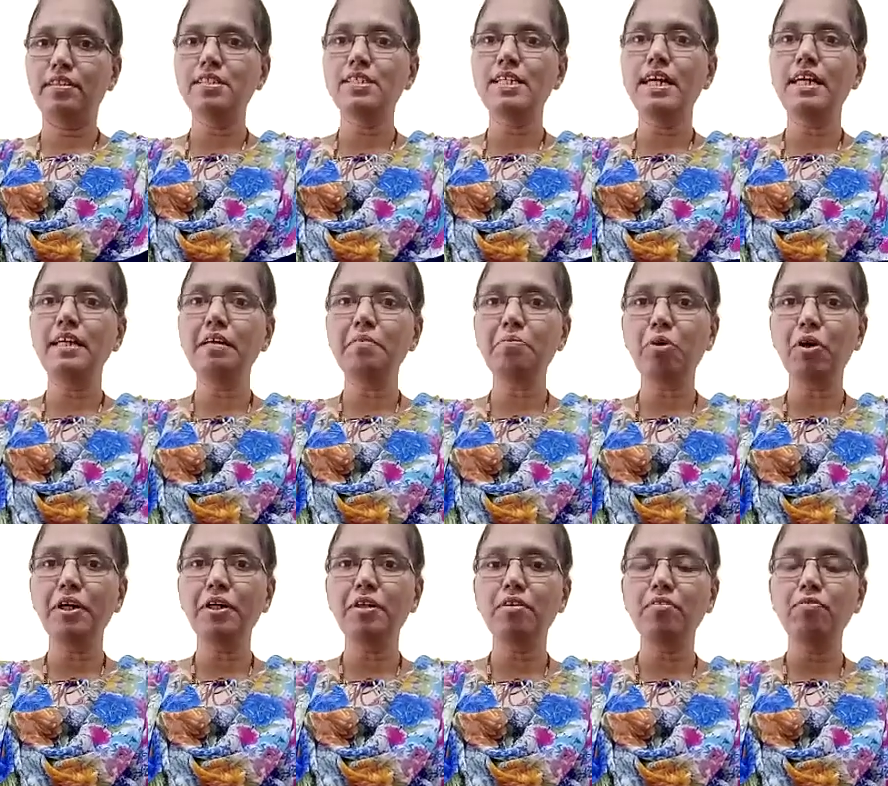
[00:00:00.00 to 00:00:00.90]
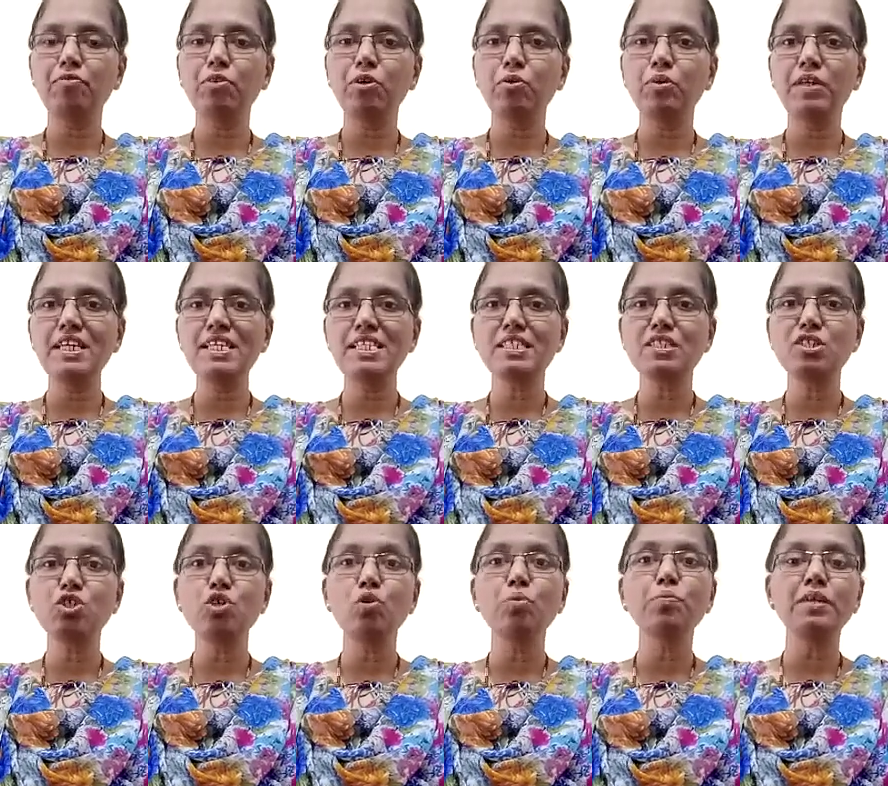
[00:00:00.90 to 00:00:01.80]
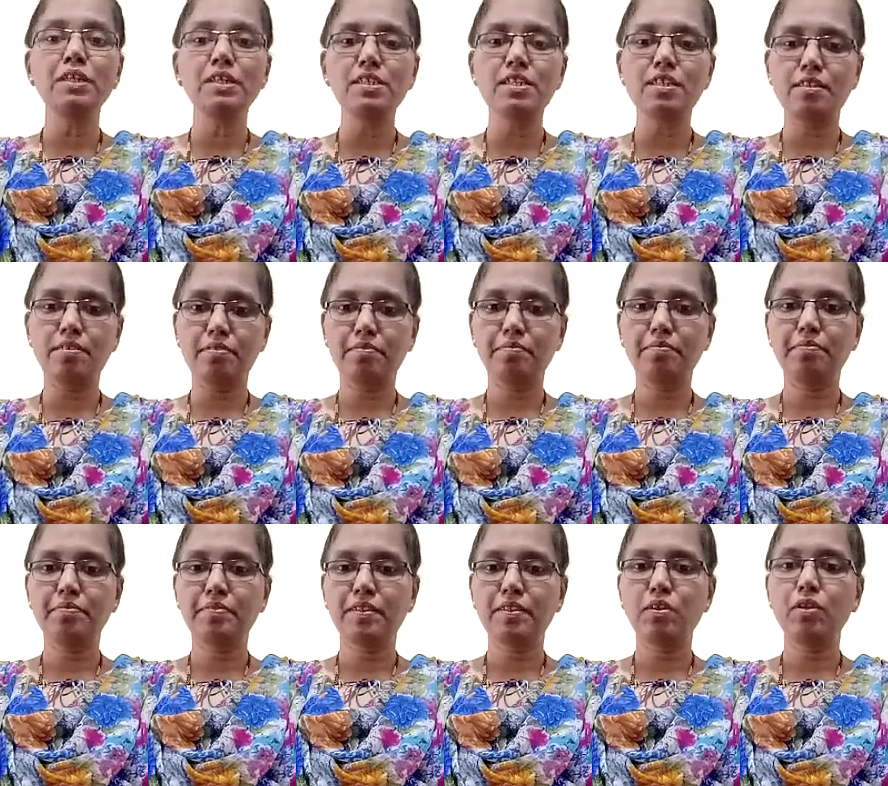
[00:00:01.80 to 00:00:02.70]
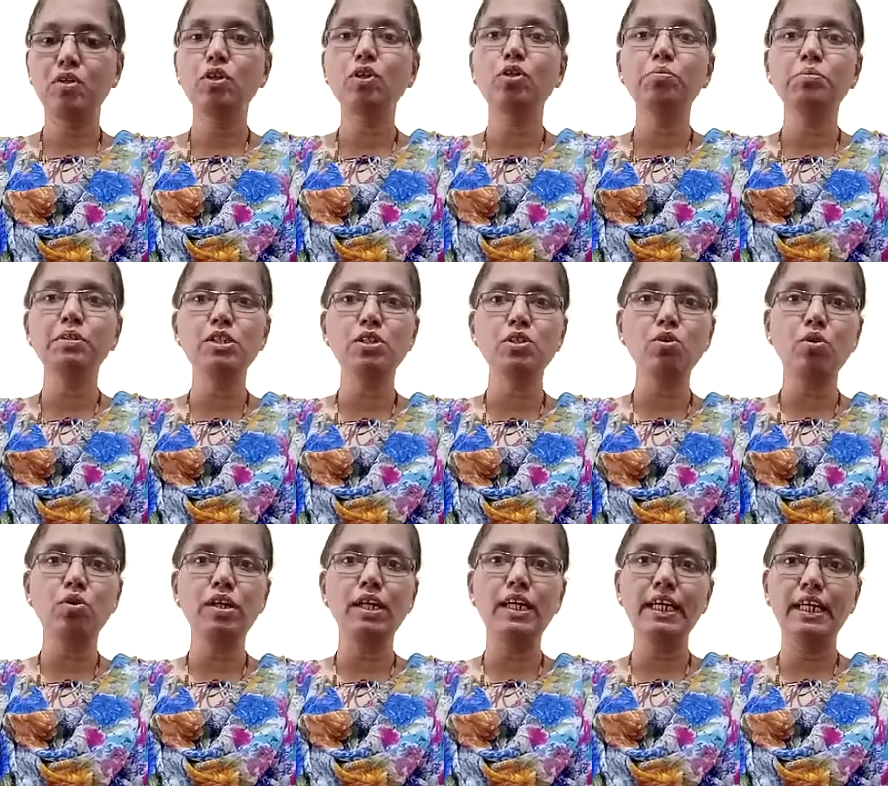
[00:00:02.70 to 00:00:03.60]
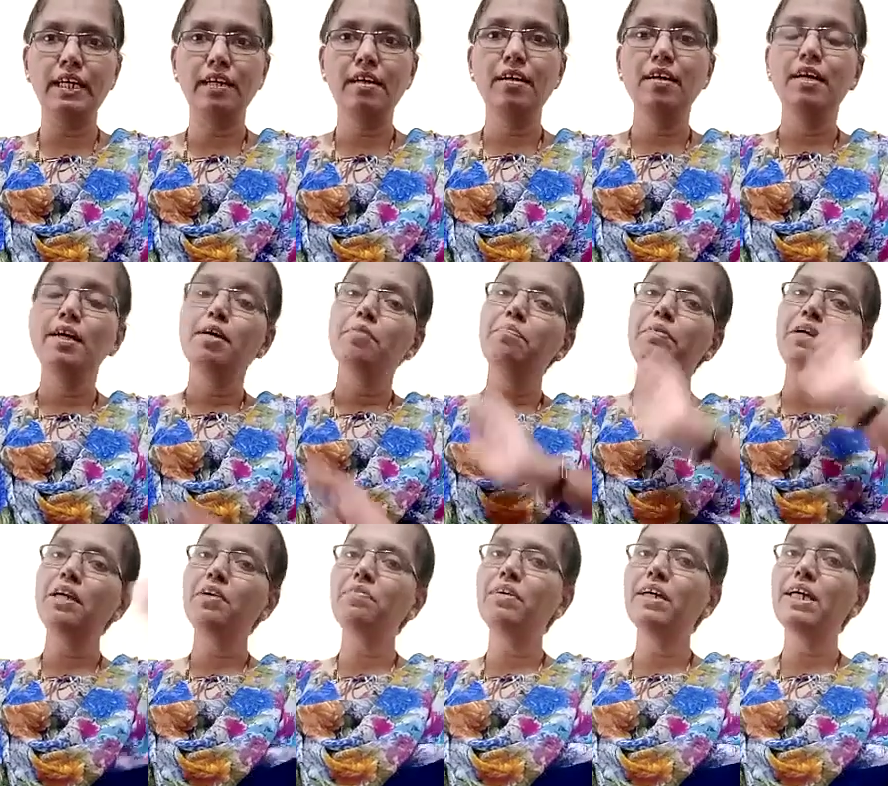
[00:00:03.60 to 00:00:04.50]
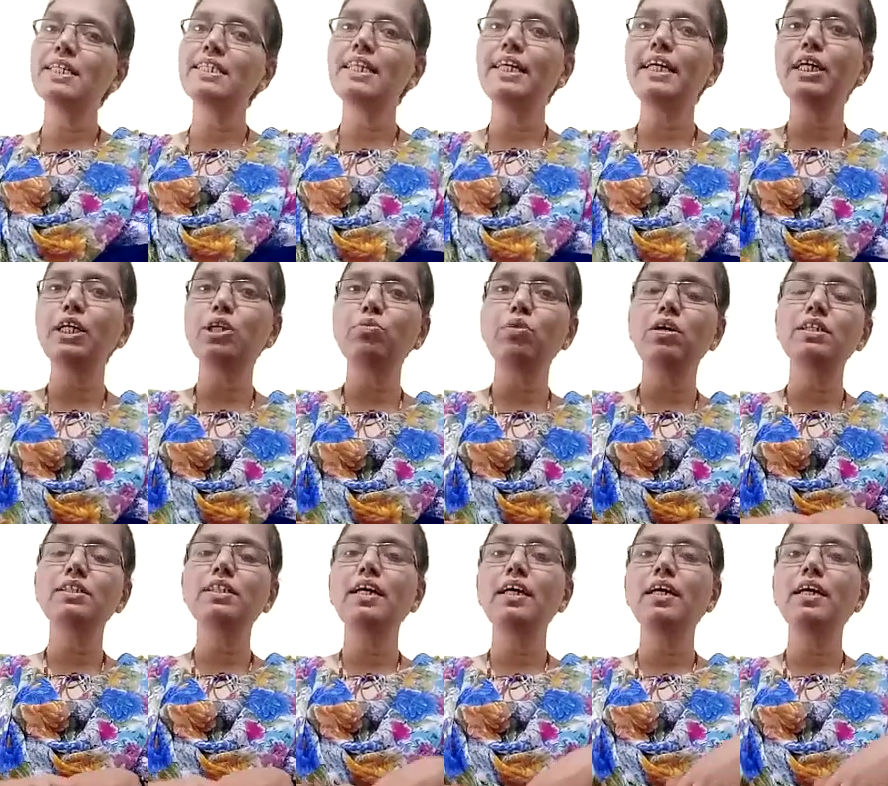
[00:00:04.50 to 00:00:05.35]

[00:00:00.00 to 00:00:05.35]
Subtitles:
The center point of view is humans only. Previously it was